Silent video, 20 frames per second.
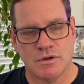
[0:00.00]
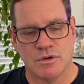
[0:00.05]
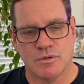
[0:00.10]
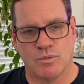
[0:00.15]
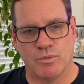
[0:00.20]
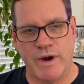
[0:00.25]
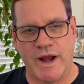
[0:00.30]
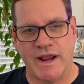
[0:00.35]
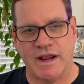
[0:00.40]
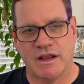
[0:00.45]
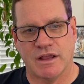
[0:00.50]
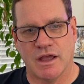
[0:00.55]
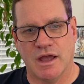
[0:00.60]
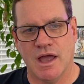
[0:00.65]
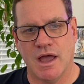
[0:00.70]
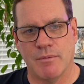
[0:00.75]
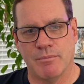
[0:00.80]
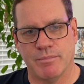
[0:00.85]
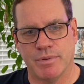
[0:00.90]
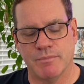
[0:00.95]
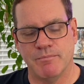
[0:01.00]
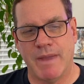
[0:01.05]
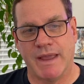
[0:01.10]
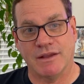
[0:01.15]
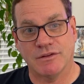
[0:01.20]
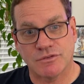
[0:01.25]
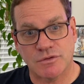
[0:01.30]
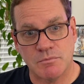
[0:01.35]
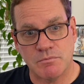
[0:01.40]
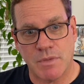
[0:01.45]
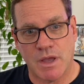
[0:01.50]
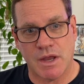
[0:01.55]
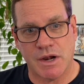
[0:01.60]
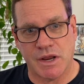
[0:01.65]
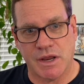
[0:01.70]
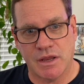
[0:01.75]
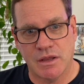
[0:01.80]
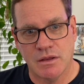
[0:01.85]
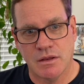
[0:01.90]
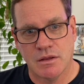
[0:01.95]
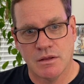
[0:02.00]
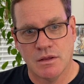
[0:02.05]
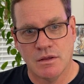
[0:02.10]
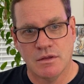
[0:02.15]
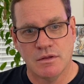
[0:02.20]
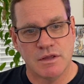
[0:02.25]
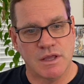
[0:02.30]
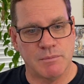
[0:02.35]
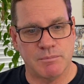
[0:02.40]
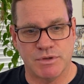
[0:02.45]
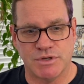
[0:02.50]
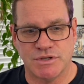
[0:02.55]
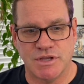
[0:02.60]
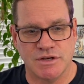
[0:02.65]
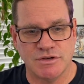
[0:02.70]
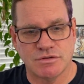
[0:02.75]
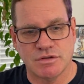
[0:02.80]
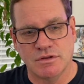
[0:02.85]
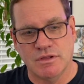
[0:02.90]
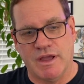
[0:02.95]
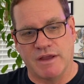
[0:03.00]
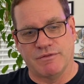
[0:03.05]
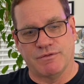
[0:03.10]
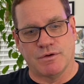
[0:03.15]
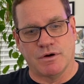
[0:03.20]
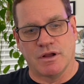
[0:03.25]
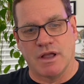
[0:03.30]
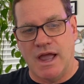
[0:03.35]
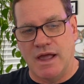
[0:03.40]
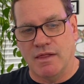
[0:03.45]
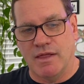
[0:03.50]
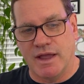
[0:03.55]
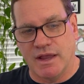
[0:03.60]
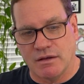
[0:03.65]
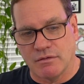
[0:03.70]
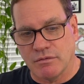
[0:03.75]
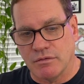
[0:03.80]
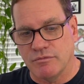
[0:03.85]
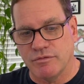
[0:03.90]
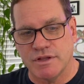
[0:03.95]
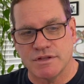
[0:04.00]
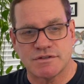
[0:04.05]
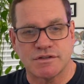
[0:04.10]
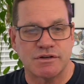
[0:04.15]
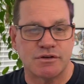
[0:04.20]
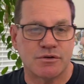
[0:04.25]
rank up, but make some money, and potentially like for a guy like Vincent